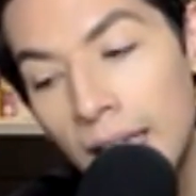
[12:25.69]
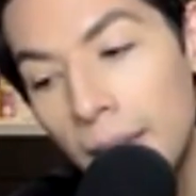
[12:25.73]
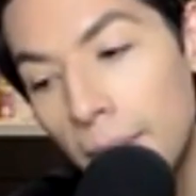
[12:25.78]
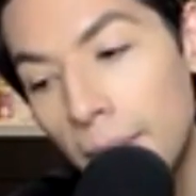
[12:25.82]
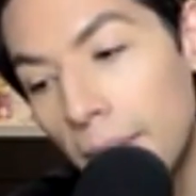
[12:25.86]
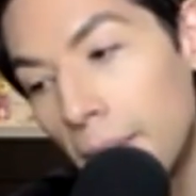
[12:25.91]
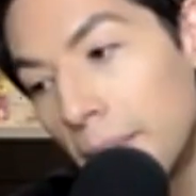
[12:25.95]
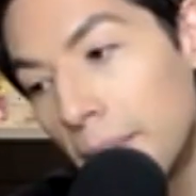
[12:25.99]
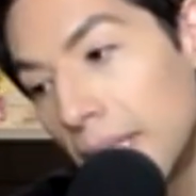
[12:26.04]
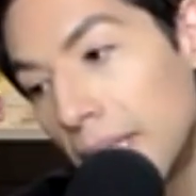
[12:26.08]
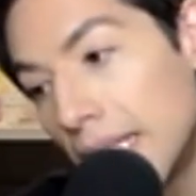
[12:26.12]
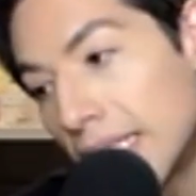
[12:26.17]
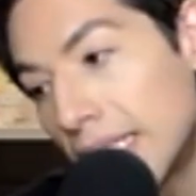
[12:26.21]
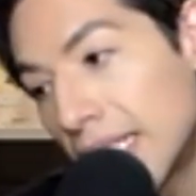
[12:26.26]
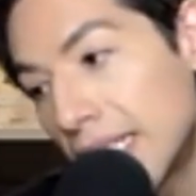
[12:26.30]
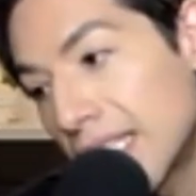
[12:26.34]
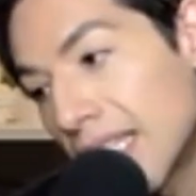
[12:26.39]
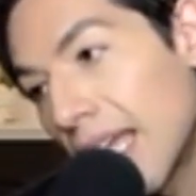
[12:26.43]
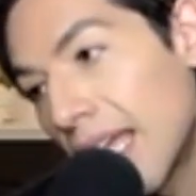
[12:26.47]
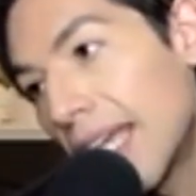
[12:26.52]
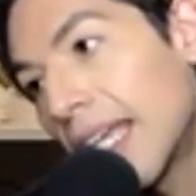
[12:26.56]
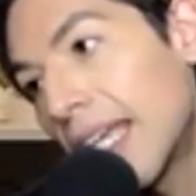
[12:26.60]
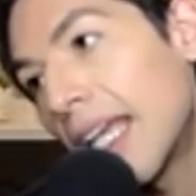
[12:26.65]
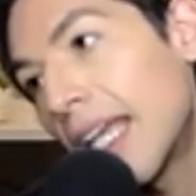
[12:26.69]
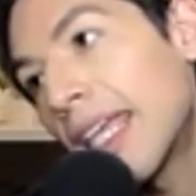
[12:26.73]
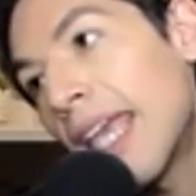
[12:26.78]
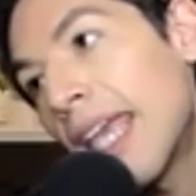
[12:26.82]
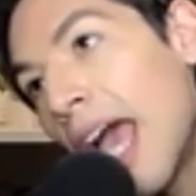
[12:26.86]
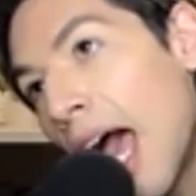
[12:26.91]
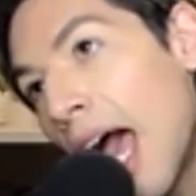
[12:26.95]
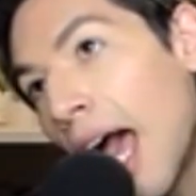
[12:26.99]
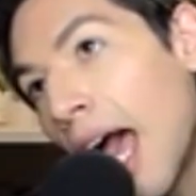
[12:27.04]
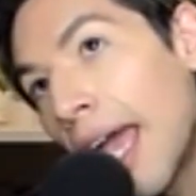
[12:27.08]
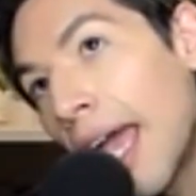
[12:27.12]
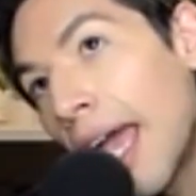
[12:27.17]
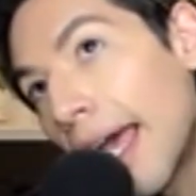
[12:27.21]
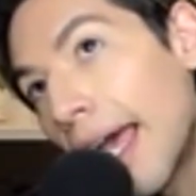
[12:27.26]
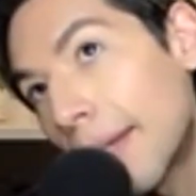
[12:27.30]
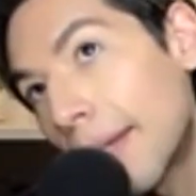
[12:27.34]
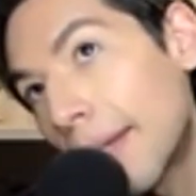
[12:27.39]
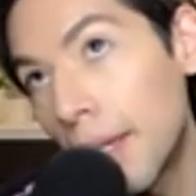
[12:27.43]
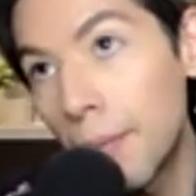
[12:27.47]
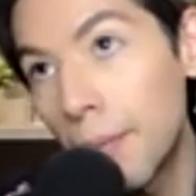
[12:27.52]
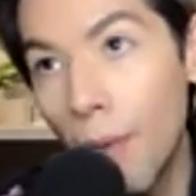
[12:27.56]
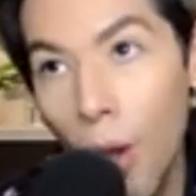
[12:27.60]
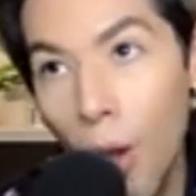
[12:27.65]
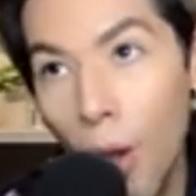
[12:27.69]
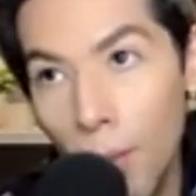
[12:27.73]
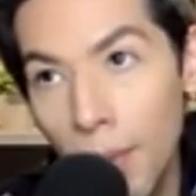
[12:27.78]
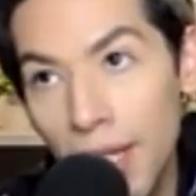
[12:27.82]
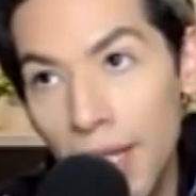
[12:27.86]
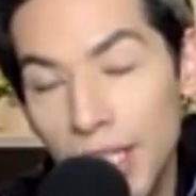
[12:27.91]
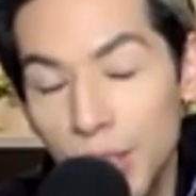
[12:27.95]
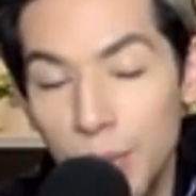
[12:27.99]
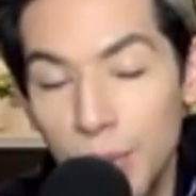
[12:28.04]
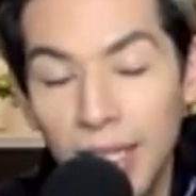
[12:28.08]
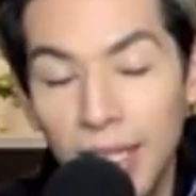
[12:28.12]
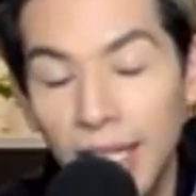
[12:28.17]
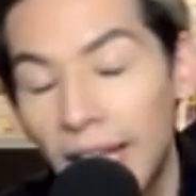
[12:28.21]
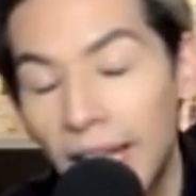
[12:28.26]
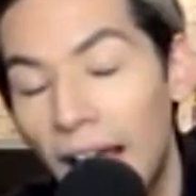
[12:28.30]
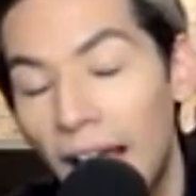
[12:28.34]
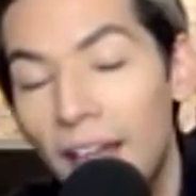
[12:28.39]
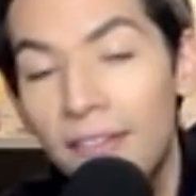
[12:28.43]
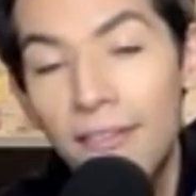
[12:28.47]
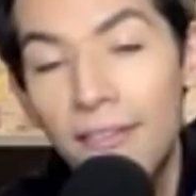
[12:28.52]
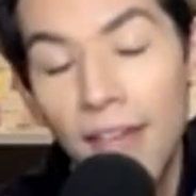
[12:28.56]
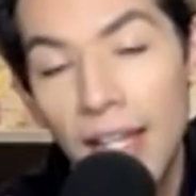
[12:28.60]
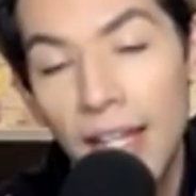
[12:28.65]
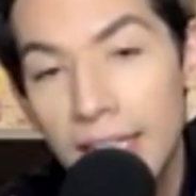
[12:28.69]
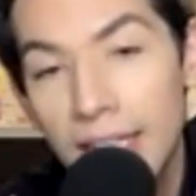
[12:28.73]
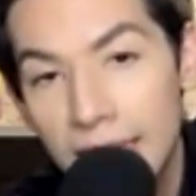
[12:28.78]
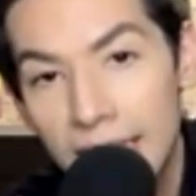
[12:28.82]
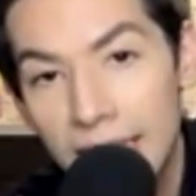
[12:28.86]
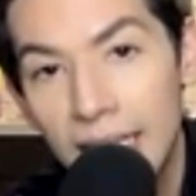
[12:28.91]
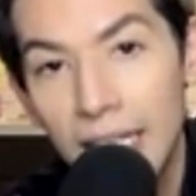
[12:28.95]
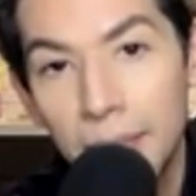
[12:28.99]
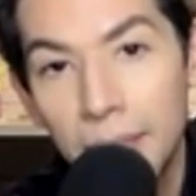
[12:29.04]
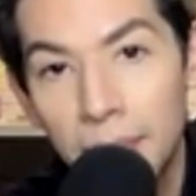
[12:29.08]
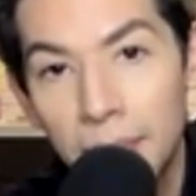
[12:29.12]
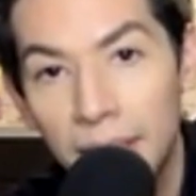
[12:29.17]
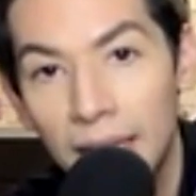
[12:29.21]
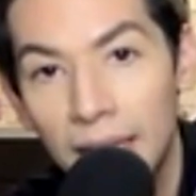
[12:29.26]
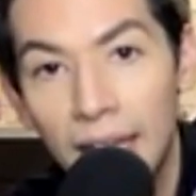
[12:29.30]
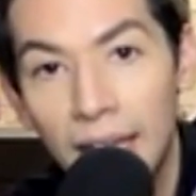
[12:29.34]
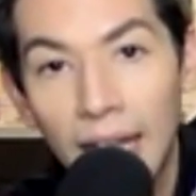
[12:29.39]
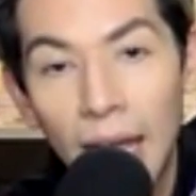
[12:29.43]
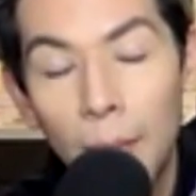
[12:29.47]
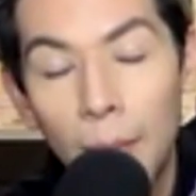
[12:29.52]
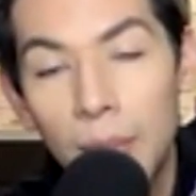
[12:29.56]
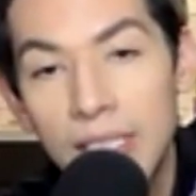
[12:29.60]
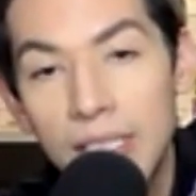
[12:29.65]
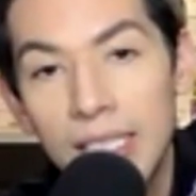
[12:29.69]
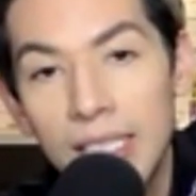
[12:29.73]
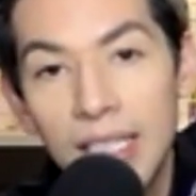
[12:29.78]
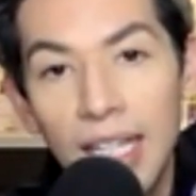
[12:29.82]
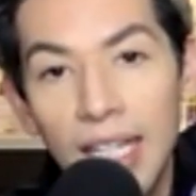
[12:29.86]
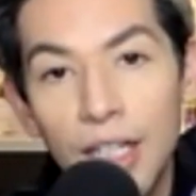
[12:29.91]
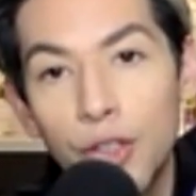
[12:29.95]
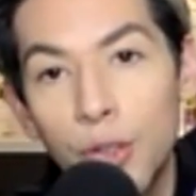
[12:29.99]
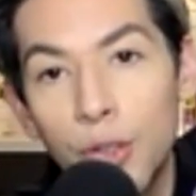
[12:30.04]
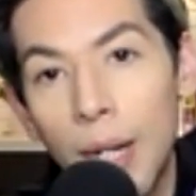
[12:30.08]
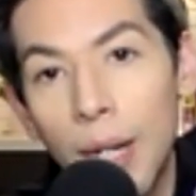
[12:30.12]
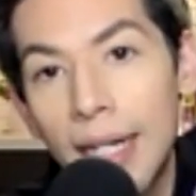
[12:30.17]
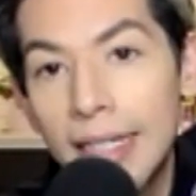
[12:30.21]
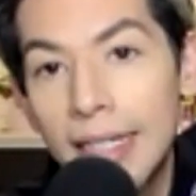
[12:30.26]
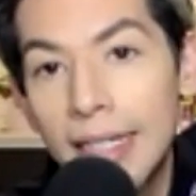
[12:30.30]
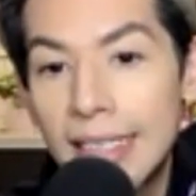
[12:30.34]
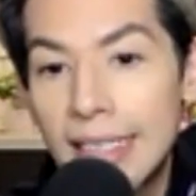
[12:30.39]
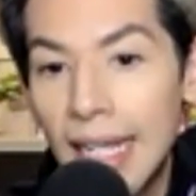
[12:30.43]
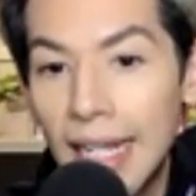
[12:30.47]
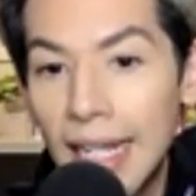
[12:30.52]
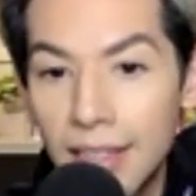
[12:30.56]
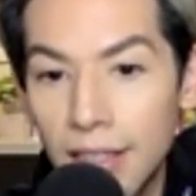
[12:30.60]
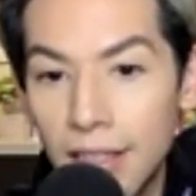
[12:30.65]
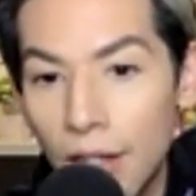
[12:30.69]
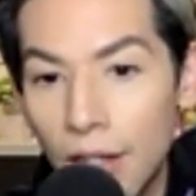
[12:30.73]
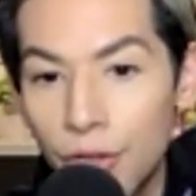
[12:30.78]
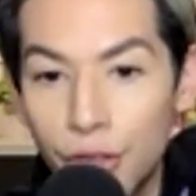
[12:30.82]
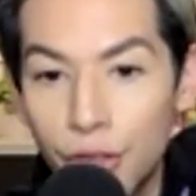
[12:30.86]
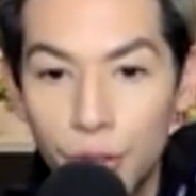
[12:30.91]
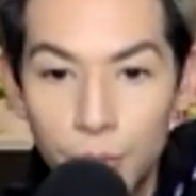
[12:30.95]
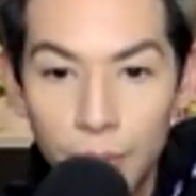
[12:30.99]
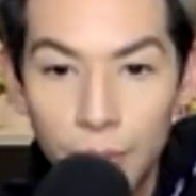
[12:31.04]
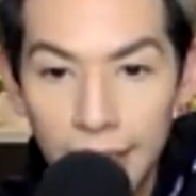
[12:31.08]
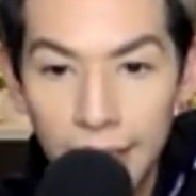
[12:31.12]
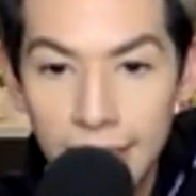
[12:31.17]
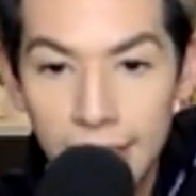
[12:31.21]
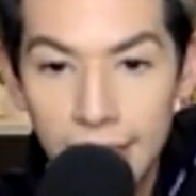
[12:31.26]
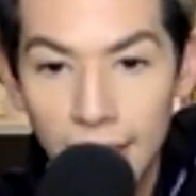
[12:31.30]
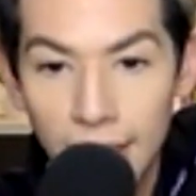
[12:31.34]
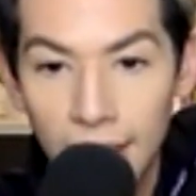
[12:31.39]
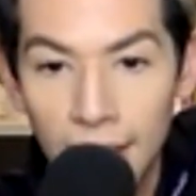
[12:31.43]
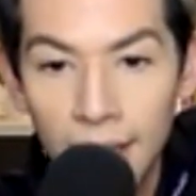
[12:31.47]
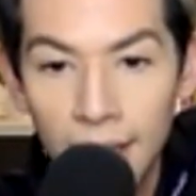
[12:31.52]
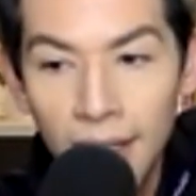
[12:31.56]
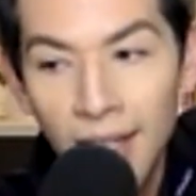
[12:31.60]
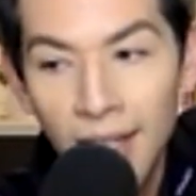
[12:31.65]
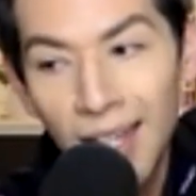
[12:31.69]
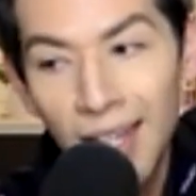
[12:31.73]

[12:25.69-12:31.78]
But Melissa's like, yeah, I had my moments where like I vented, but like I wasn't like trying to take down Teresa.